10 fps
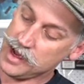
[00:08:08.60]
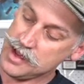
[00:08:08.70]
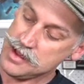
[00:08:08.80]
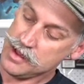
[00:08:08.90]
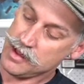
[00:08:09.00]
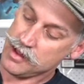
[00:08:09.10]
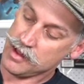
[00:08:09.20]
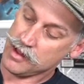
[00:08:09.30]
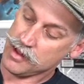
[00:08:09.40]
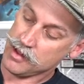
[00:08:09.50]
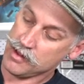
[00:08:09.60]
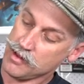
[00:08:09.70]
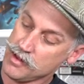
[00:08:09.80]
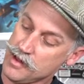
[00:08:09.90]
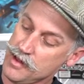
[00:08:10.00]
there.
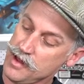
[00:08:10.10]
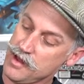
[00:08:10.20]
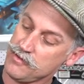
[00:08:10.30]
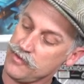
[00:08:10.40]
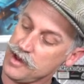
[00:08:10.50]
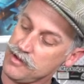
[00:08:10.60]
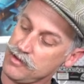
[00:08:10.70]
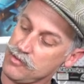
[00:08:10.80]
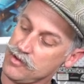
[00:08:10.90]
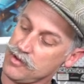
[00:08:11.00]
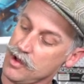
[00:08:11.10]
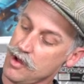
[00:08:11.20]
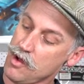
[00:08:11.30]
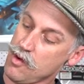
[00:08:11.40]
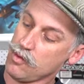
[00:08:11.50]
And for this I'm using an
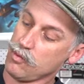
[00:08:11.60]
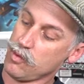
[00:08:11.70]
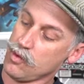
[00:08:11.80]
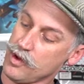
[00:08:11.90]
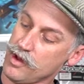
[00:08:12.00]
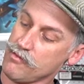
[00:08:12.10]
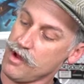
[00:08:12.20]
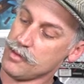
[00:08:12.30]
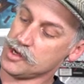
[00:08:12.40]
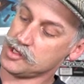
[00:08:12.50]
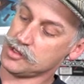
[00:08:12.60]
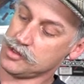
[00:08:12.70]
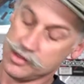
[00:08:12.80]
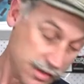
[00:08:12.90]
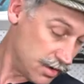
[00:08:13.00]
old worn and rubbish
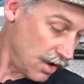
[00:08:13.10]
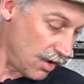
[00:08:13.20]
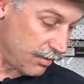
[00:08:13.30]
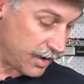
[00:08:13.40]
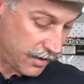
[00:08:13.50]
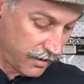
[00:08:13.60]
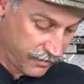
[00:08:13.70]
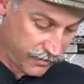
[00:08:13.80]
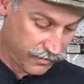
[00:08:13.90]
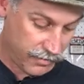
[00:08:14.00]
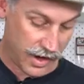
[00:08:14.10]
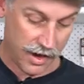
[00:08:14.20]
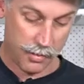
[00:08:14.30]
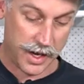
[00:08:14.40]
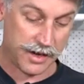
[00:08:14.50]
hobby knife, but
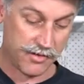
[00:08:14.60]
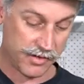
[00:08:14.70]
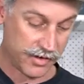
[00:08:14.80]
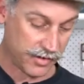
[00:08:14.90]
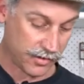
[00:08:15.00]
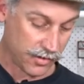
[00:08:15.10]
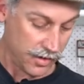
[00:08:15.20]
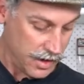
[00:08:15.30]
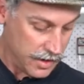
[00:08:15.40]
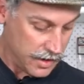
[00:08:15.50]
a pin's just as good.